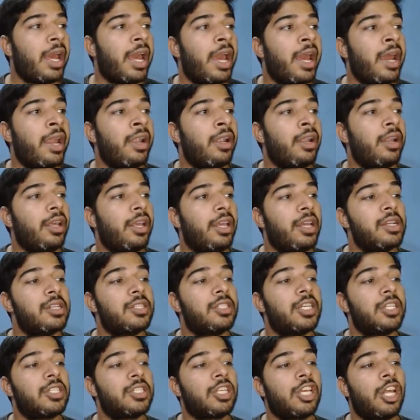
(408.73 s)
and here's
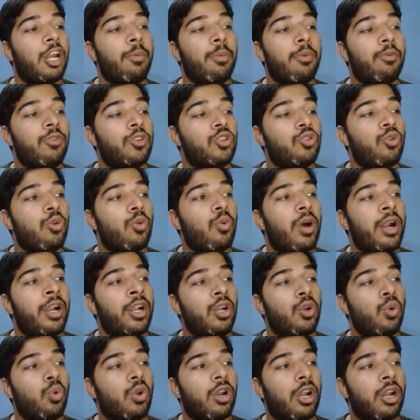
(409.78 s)
the script which we
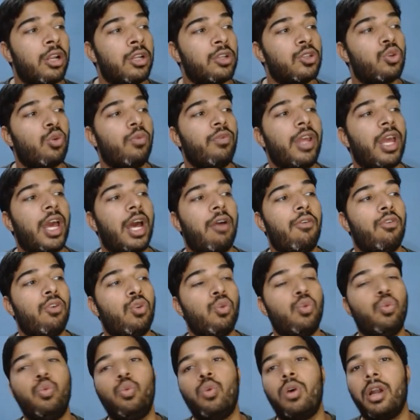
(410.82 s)
want to run. So we have
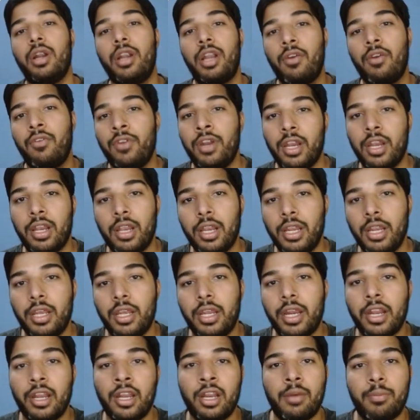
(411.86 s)
to definitely
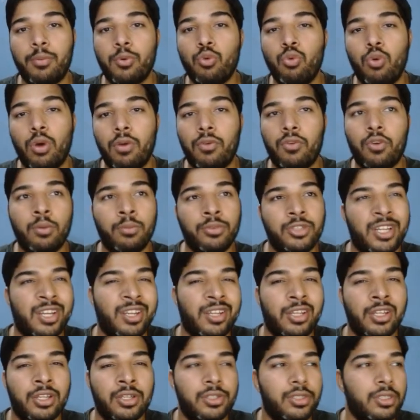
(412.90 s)
get an approval from
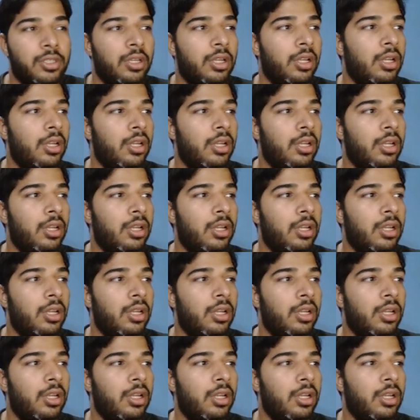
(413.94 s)
Jenkins.